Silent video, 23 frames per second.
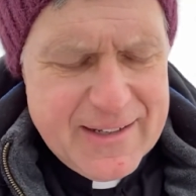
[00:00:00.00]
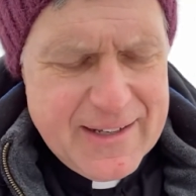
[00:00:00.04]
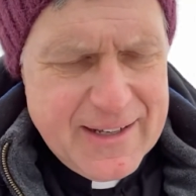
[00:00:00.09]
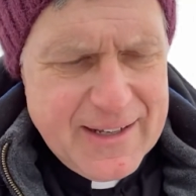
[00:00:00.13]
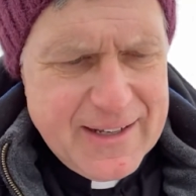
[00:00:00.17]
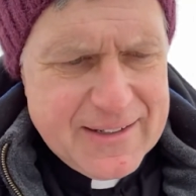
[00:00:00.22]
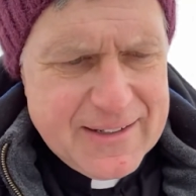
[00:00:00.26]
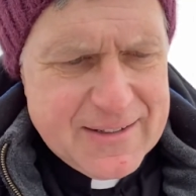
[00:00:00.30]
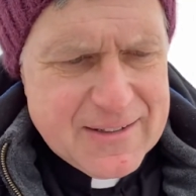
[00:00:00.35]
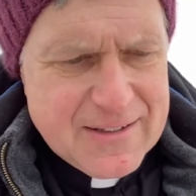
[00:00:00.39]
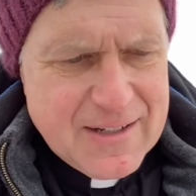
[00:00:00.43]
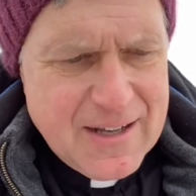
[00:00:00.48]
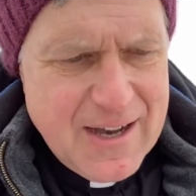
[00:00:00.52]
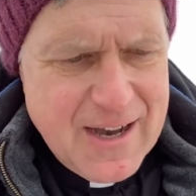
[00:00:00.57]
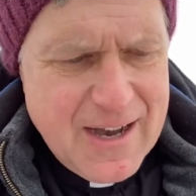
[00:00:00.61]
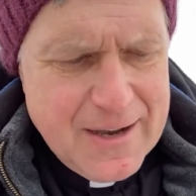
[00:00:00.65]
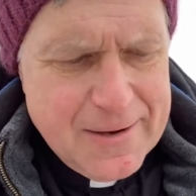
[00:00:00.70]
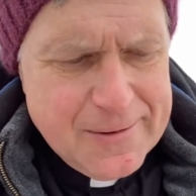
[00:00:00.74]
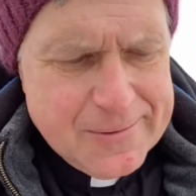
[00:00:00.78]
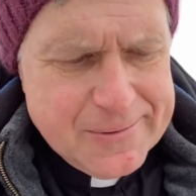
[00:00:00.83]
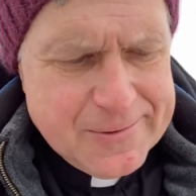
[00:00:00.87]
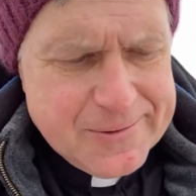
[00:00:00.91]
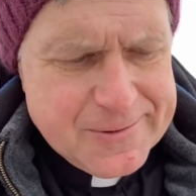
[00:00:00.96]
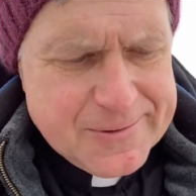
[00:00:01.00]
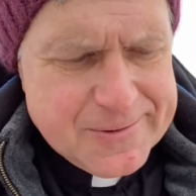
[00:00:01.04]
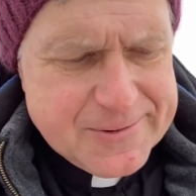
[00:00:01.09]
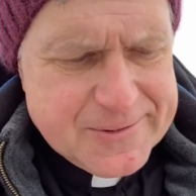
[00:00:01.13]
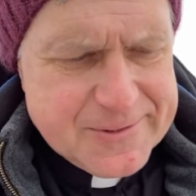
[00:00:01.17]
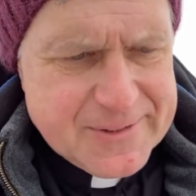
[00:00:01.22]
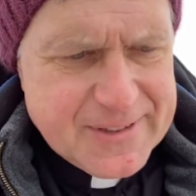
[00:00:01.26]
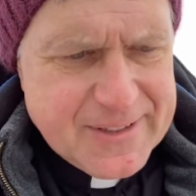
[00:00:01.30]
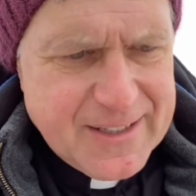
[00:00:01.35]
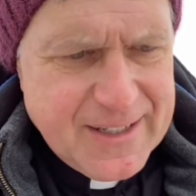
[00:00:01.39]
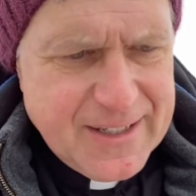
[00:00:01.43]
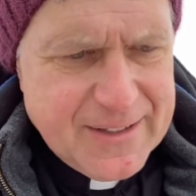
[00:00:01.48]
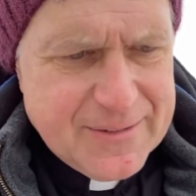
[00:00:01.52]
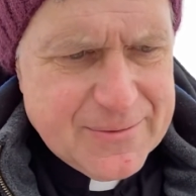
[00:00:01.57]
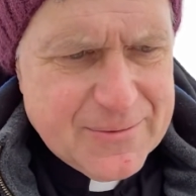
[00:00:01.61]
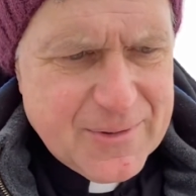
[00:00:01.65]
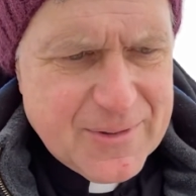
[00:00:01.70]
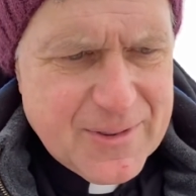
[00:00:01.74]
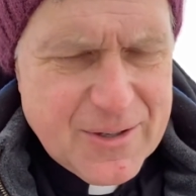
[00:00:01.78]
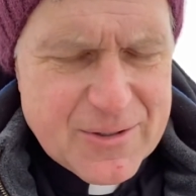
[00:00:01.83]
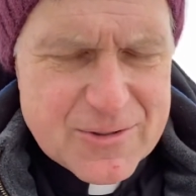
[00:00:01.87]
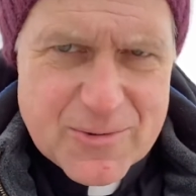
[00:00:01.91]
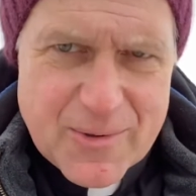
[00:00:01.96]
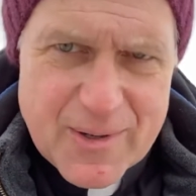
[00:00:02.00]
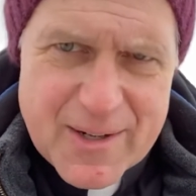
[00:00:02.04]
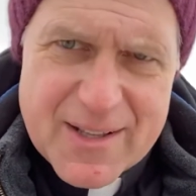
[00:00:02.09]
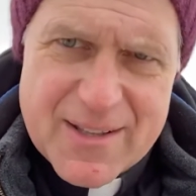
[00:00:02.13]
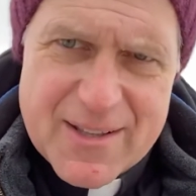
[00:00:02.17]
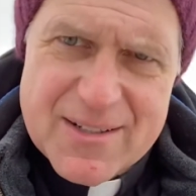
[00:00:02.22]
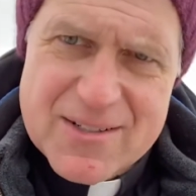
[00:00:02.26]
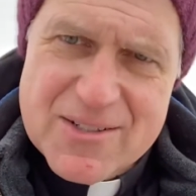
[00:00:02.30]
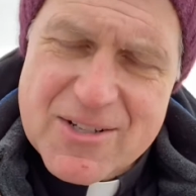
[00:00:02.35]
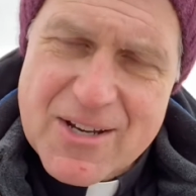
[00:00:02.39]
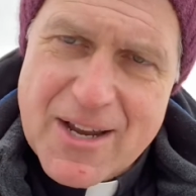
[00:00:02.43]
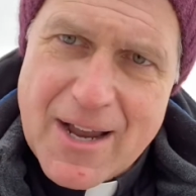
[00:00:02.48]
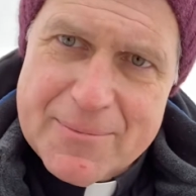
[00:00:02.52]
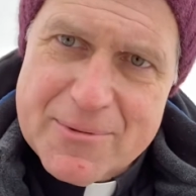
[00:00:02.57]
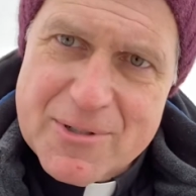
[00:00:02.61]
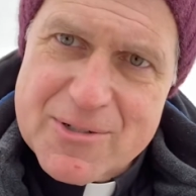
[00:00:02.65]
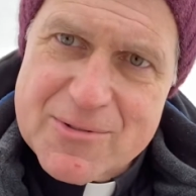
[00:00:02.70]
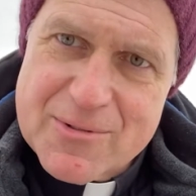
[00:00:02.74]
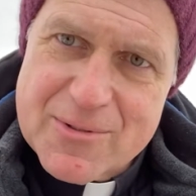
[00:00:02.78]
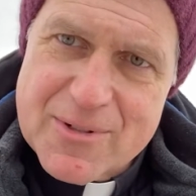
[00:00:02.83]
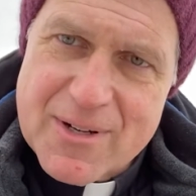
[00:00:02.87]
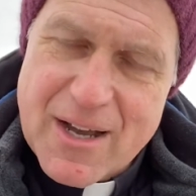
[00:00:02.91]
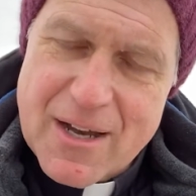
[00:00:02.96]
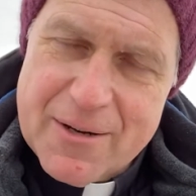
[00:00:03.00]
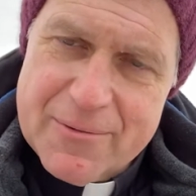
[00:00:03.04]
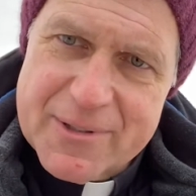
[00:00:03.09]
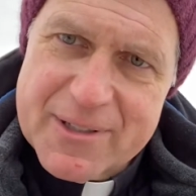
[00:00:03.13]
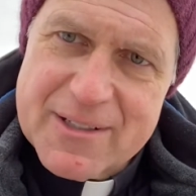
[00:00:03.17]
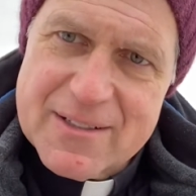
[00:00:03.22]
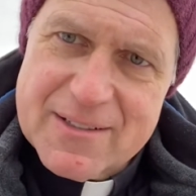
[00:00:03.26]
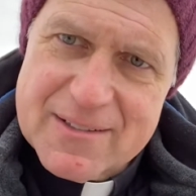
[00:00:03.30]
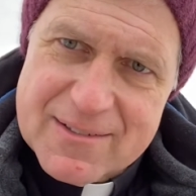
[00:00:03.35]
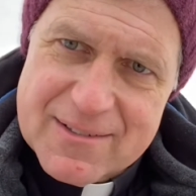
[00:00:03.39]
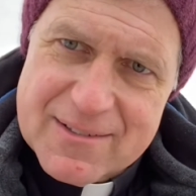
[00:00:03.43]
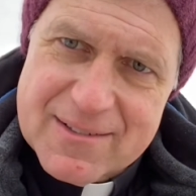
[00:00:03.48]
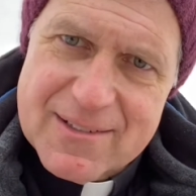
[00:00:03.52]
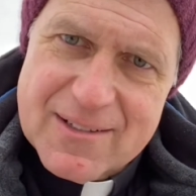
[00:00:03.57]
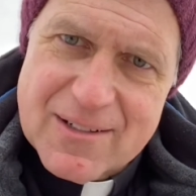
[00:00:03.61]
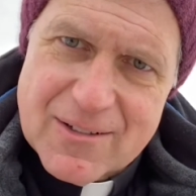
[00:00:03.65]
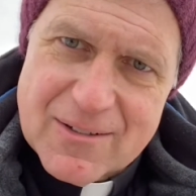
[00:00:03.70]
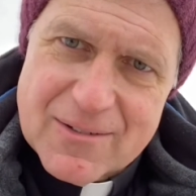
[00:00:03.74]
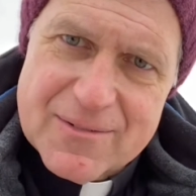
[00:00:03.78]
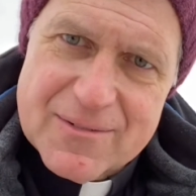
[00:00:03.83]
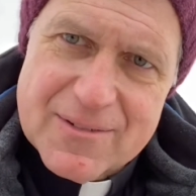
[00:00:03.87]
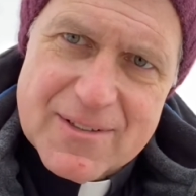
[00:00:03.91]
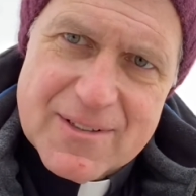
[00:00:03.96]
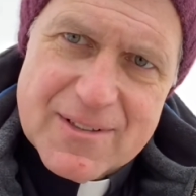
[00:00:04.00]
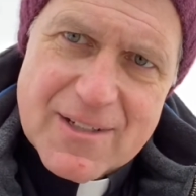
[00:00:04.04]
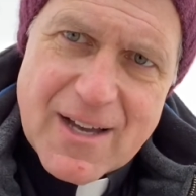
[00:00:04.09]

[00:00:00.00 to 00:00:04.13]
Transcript: And there's one of the chapters on how we can, you know,